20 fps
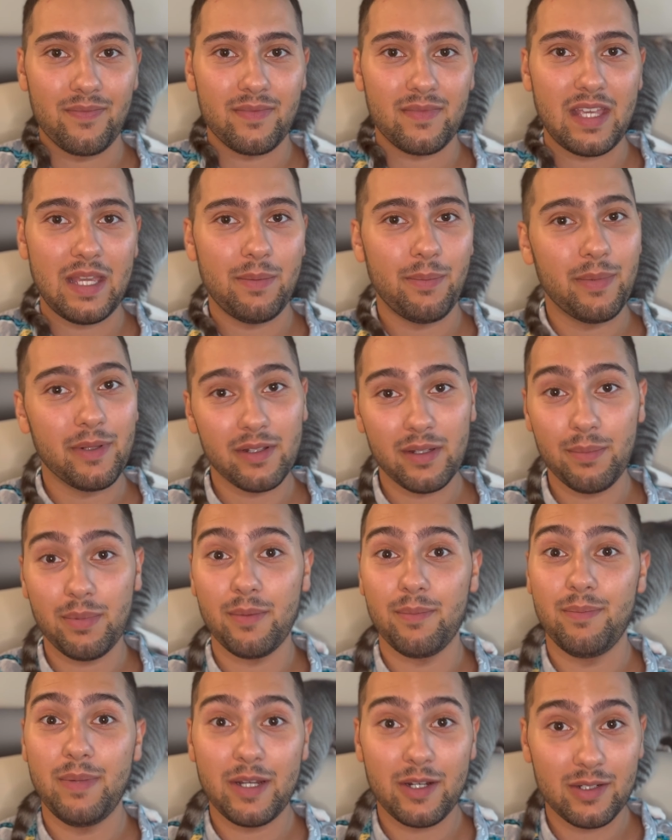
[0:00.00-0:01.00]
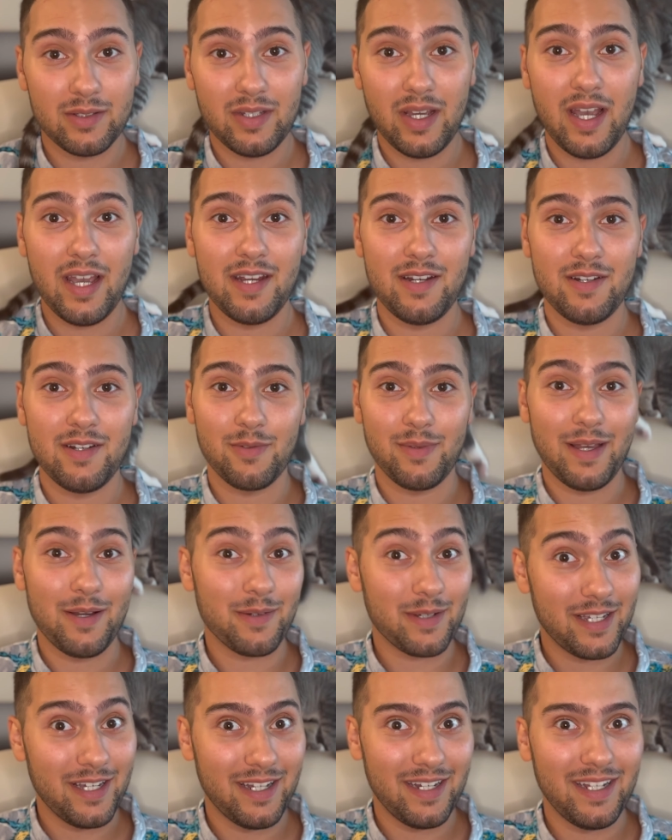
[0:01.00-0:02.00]
capability to put bigger tires without
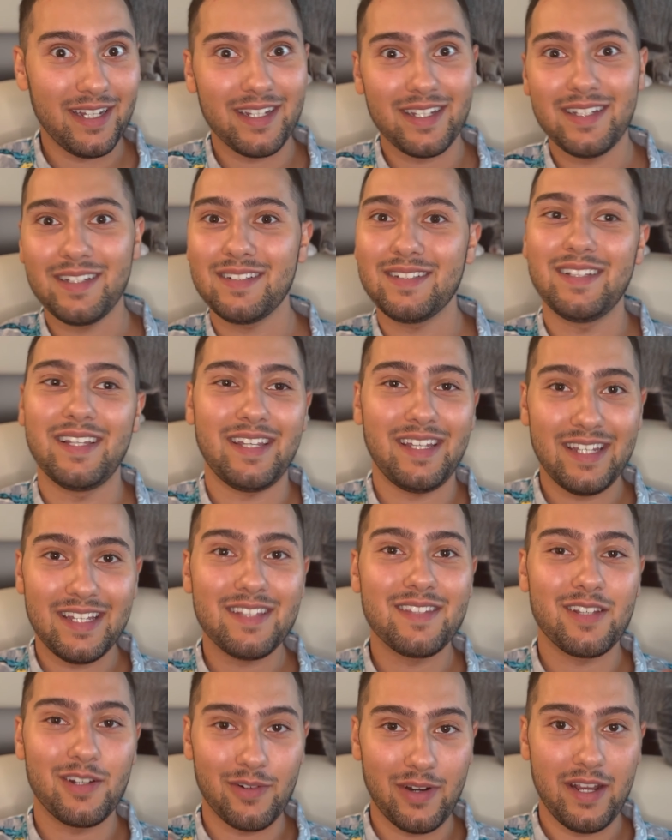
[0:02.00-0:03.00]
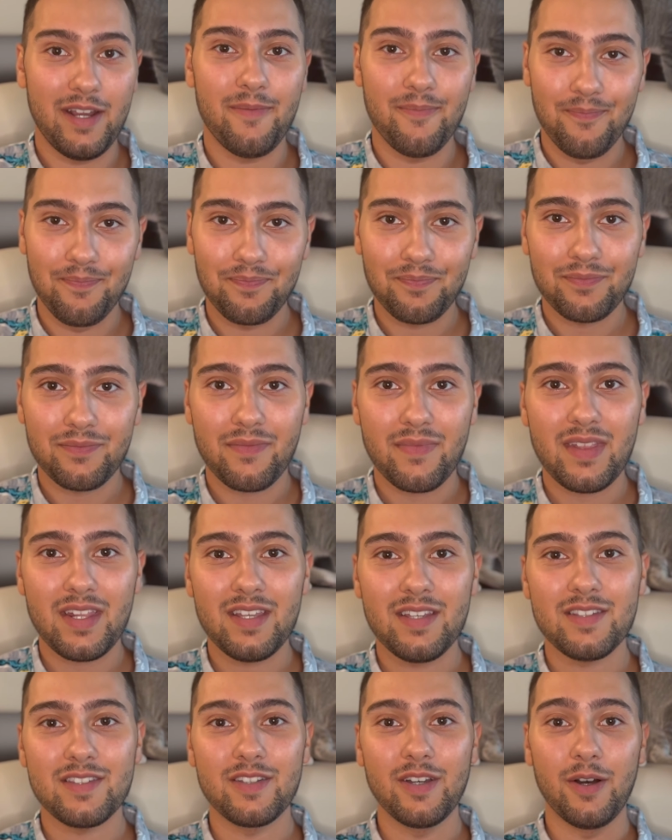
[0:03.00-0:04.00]
cutting. Like, it's great.
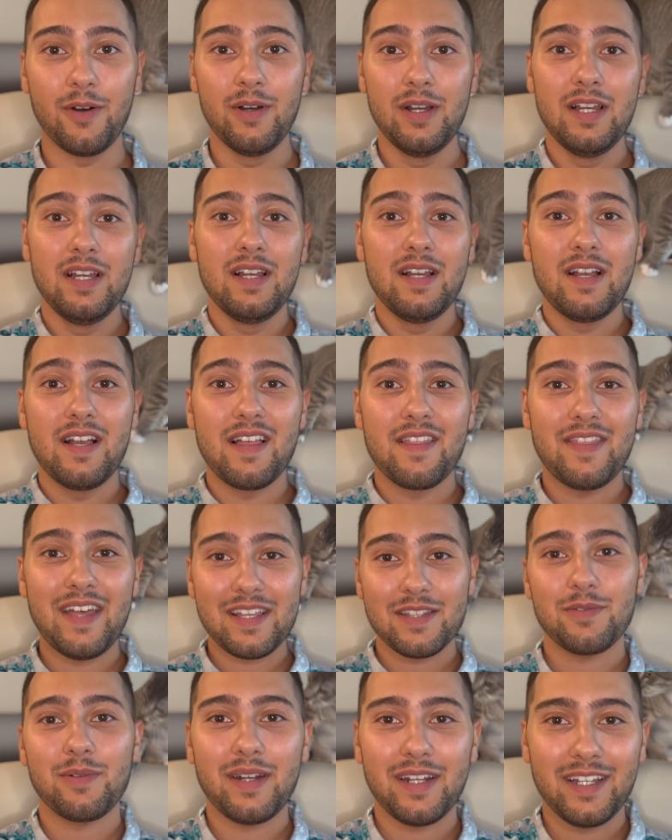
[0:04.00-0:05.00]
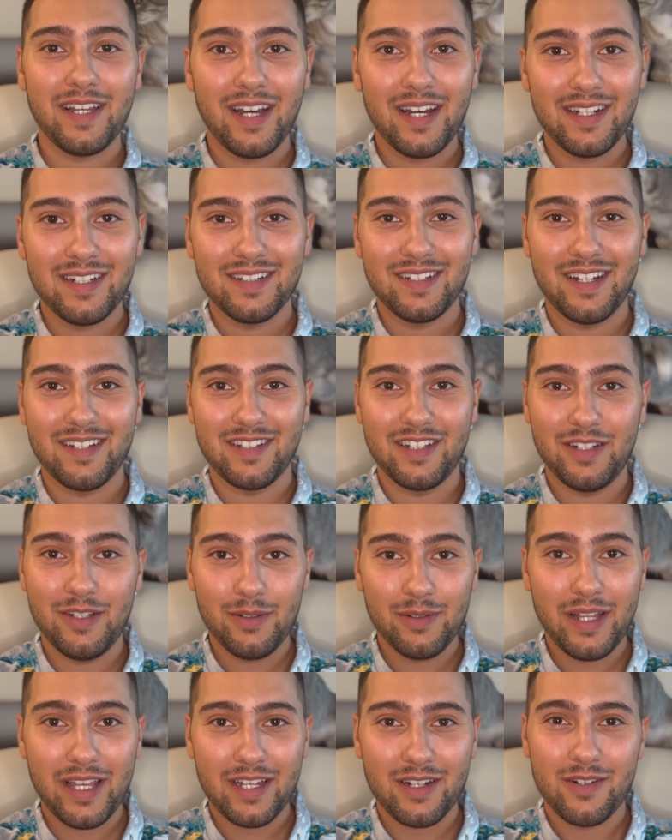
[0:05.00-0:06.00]
So that's what I got on the new
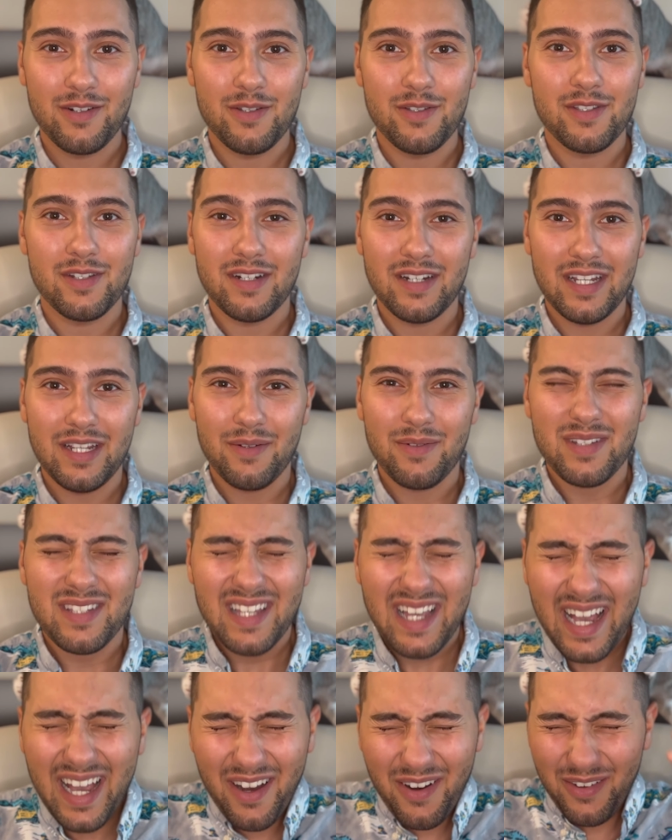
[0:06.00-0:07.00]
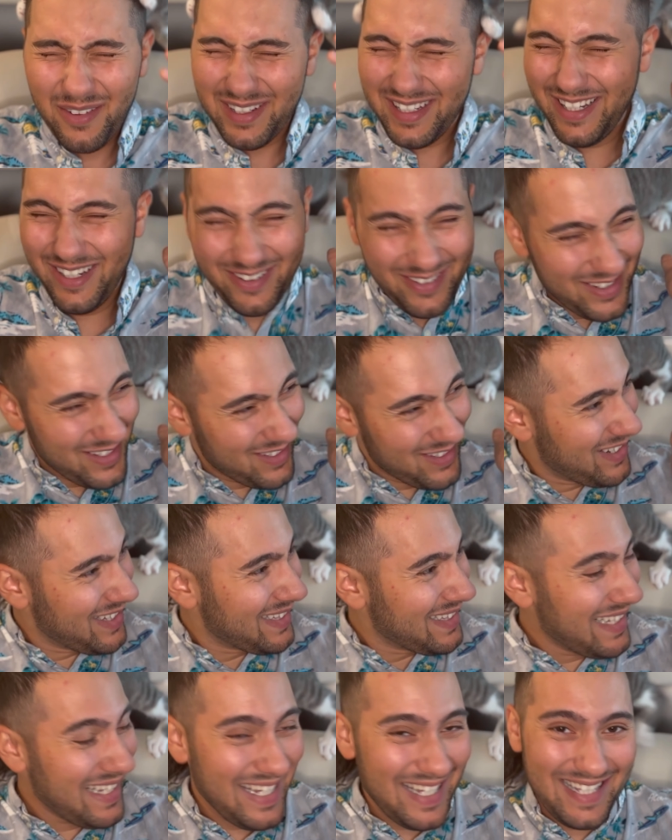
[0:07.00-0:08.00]
Land Cruiser. It was out. It was
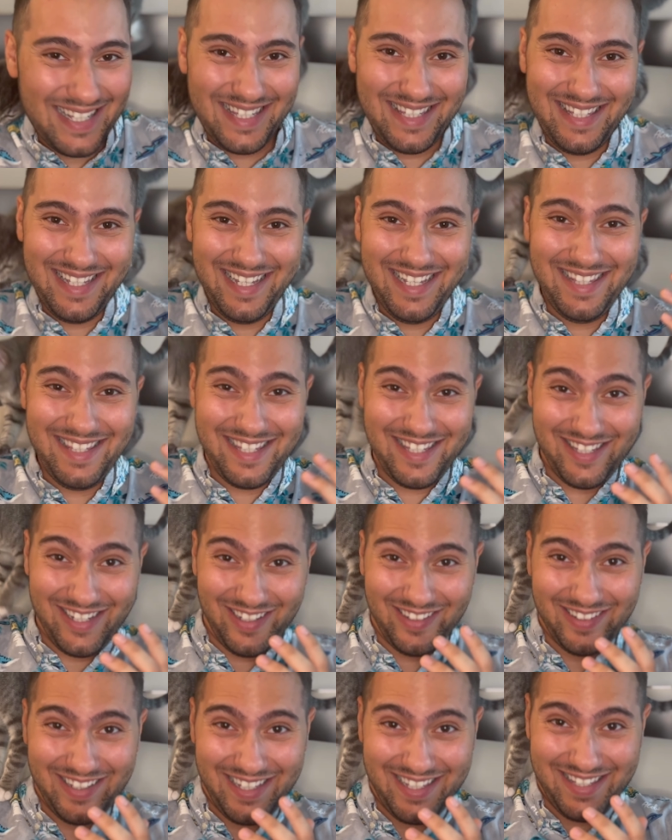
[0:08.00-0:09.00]
released in Salt Lake